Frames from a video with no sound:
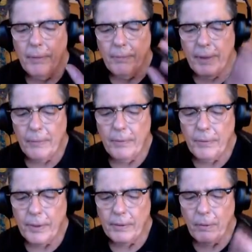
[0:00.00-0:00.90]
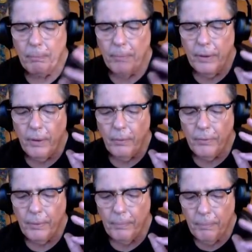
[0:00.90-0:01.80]
the other thing that you know
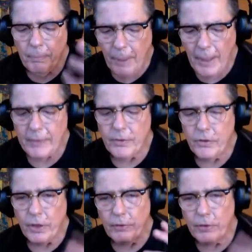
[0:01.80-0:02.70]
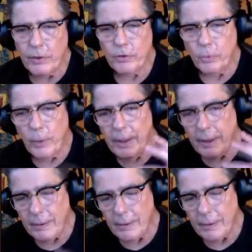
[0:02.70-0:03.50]
the Biden just this week and